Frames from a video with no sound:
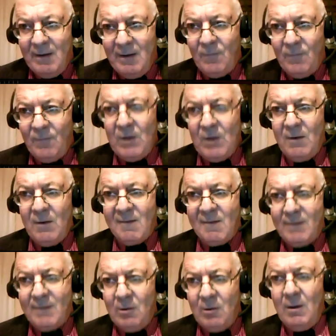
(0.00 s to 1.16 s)
there is
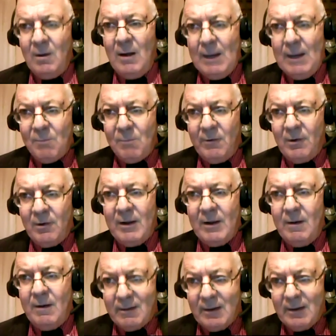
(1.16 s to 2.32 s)
still
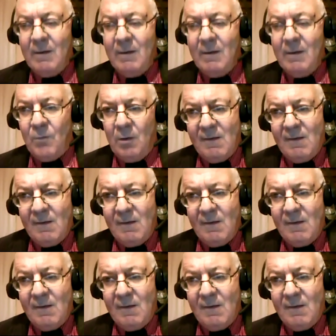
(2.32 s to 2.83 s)
absolutely nothing